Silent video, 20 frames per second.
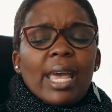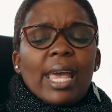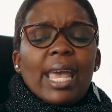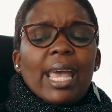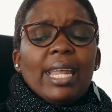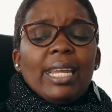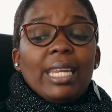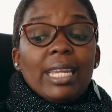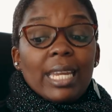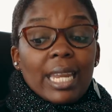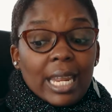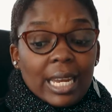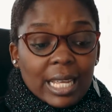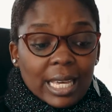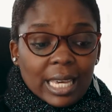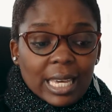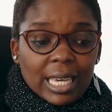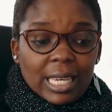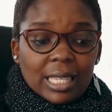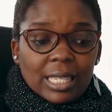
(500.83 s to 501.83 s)
And in any
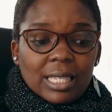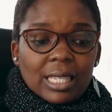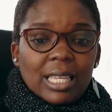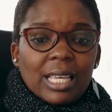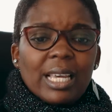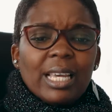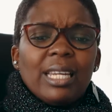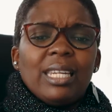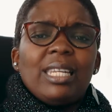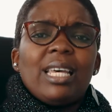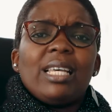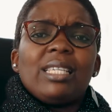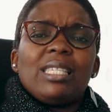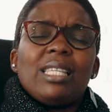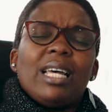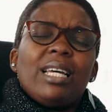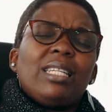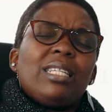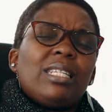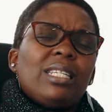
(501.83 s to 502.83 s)
case, does
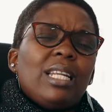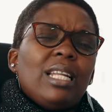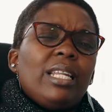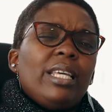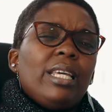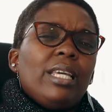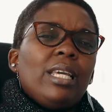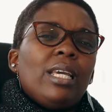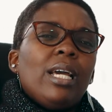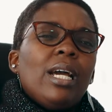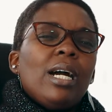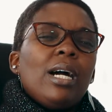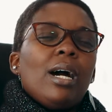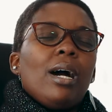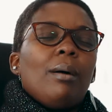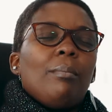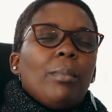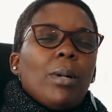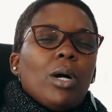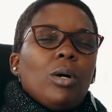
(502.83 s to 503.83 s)
that really
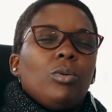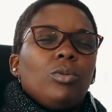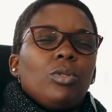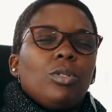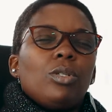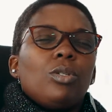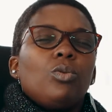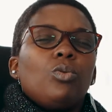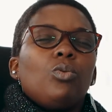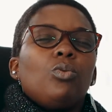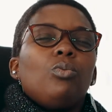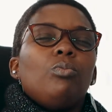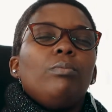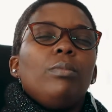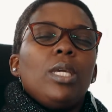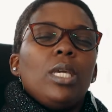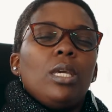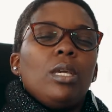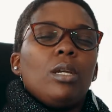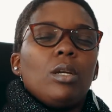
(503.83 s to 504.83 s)
amount to
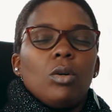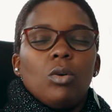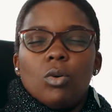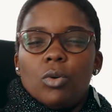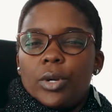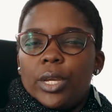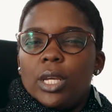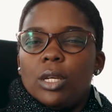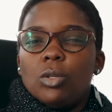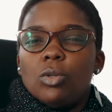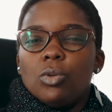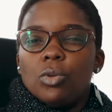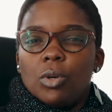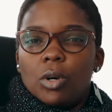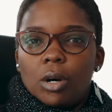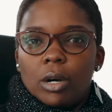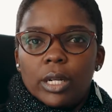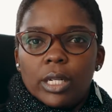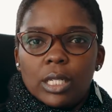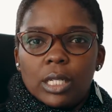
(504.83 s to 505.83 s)
me going to
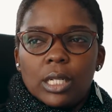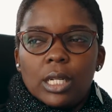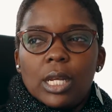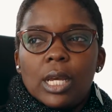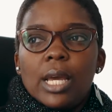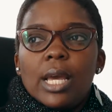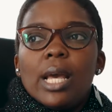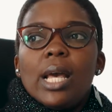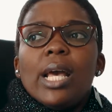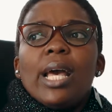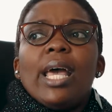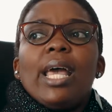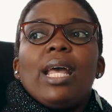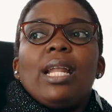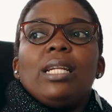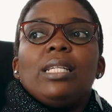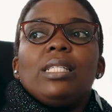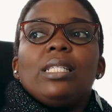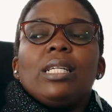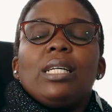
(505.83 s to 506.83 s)
court?
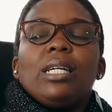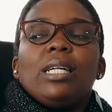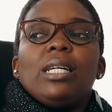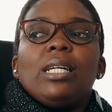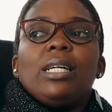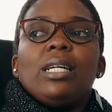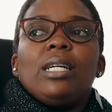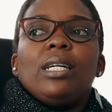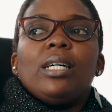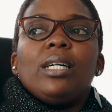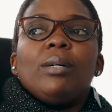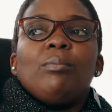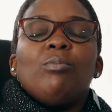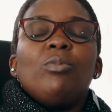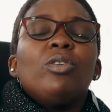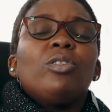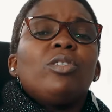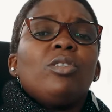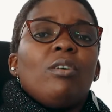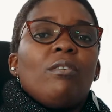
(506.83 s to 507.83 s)
And
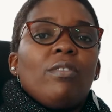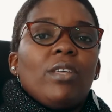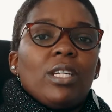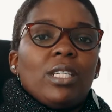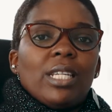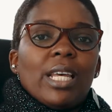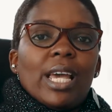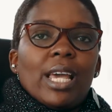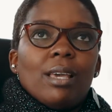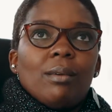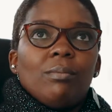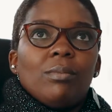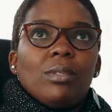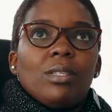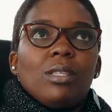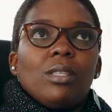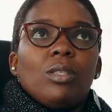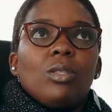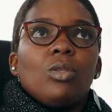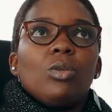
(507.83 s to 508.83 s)
most of the
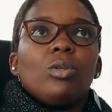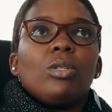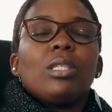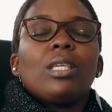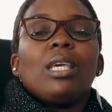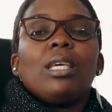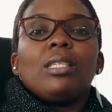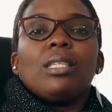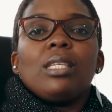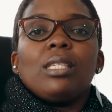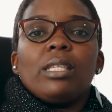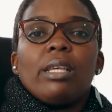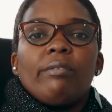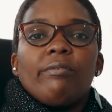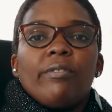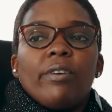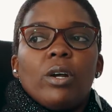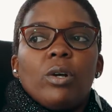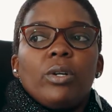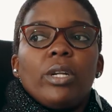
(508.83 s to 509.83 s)
times, those cases are
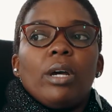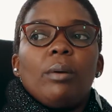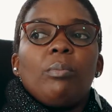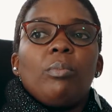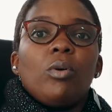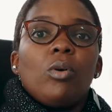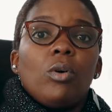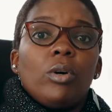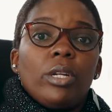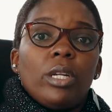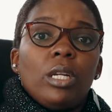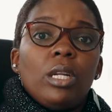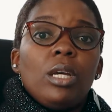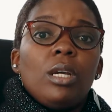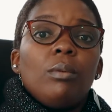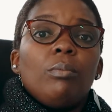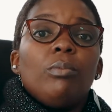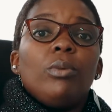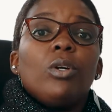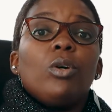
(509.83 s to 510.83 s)
frowned upon
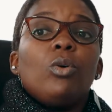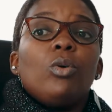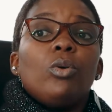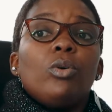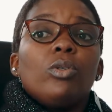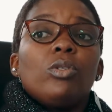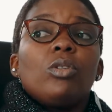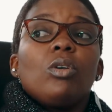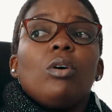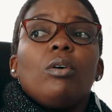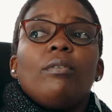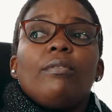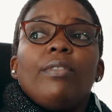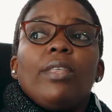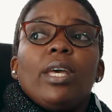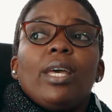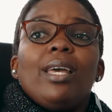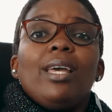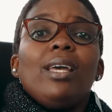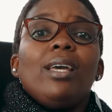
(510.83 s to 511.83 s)
because of
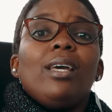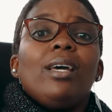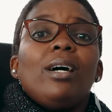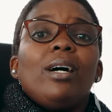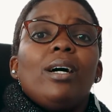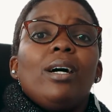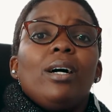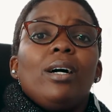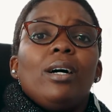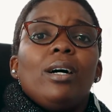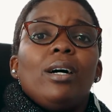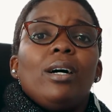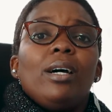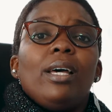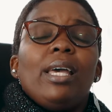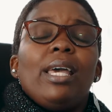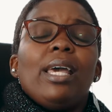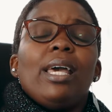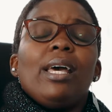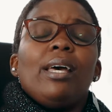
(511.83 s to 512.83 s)

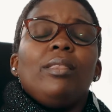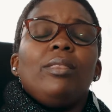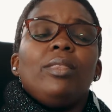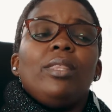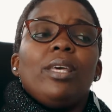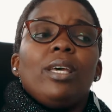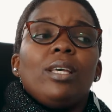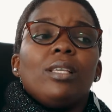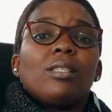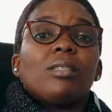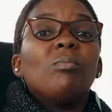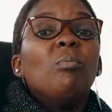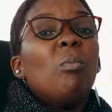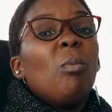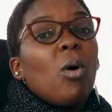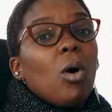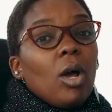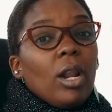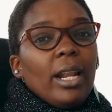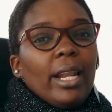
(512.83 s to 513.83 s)
the
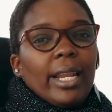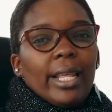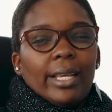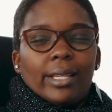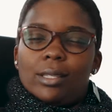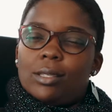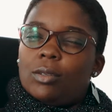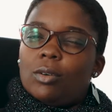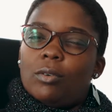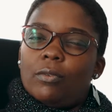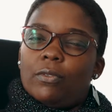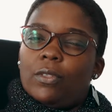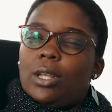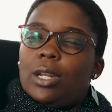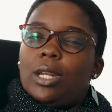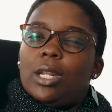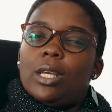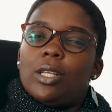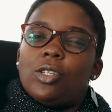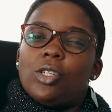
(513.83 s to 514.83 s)
smallness of the
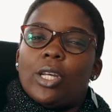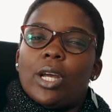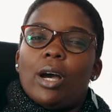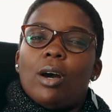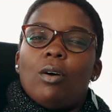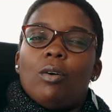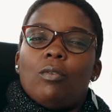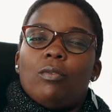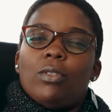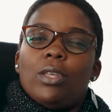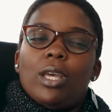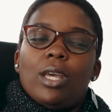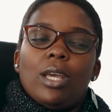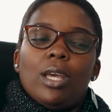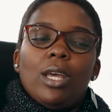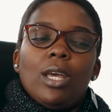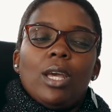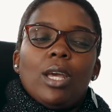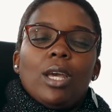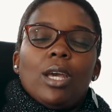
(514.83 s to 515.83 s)
nature of
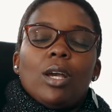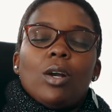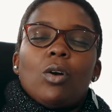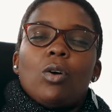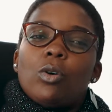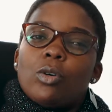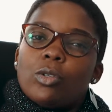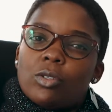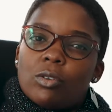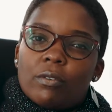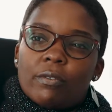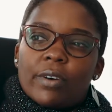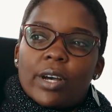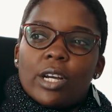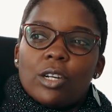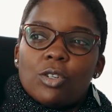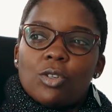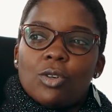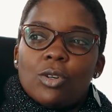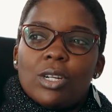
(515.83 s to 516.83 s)
the cause of
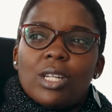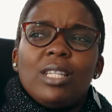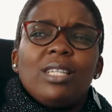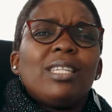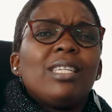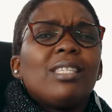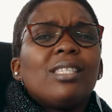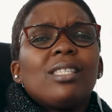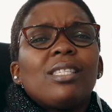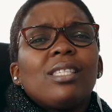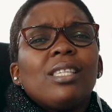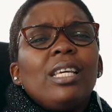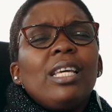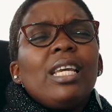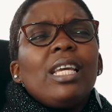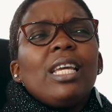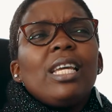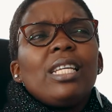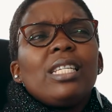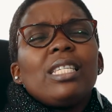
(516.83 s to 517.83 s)
action. It is
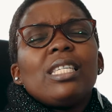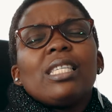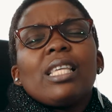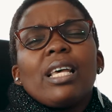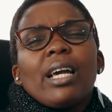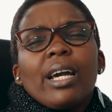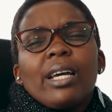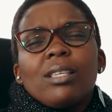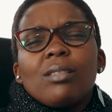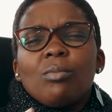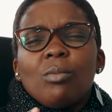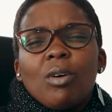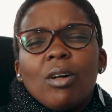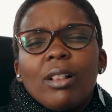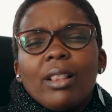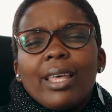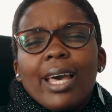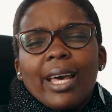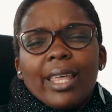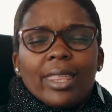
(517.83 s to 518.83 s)
like a
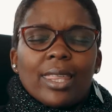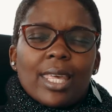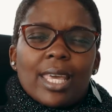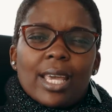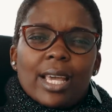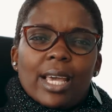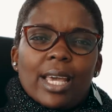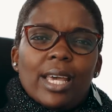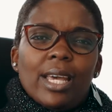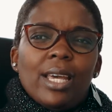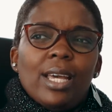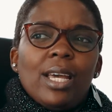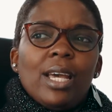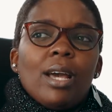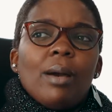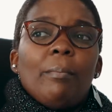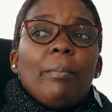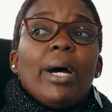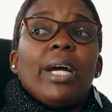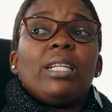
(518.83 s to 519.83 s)
small thing,
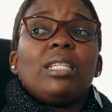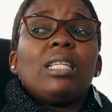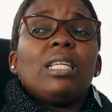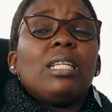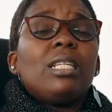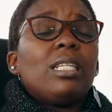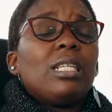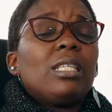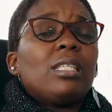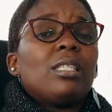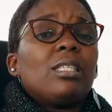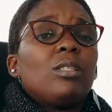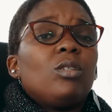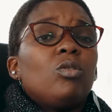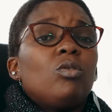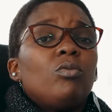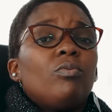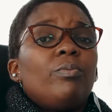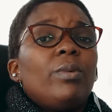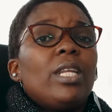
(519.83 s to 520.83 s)
but it is,
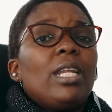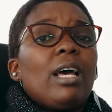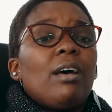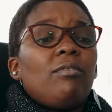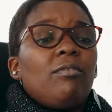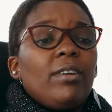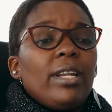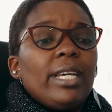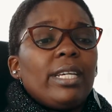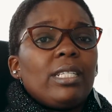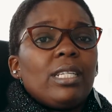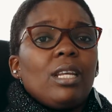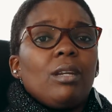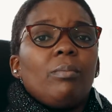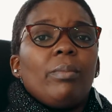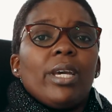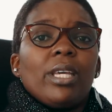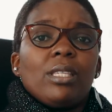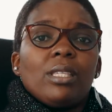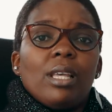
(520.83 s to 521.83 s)
you've been afflicted
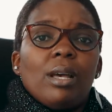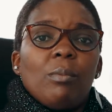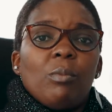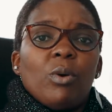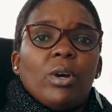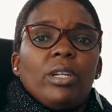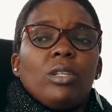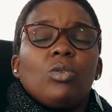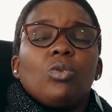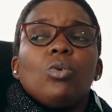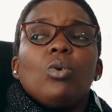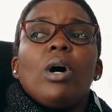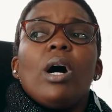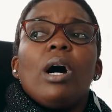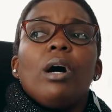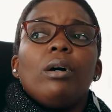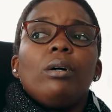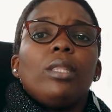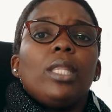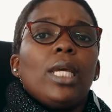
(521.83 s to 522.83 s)
by someone. So
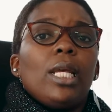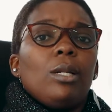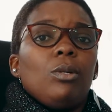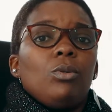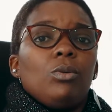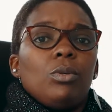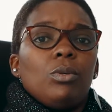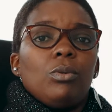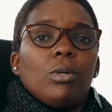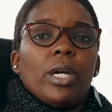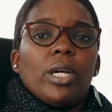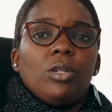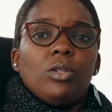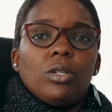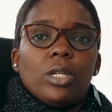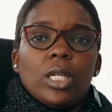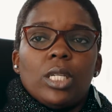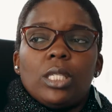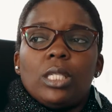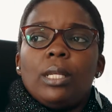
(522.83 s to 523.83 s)
how then do you
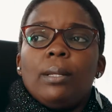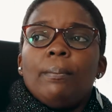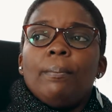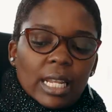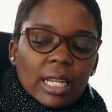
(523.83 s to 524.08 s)
address?